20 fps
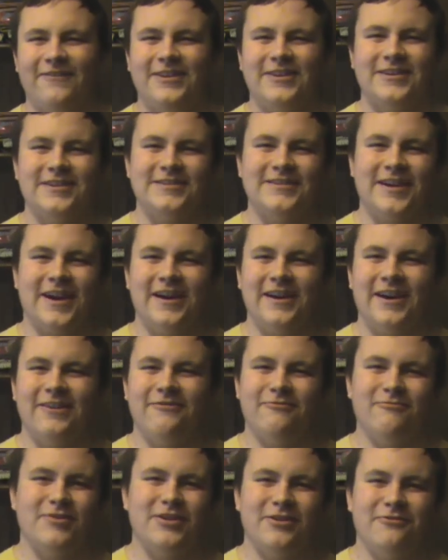because I
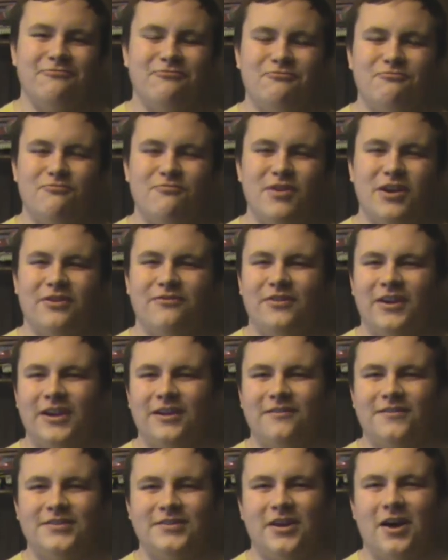haven't been a big fan of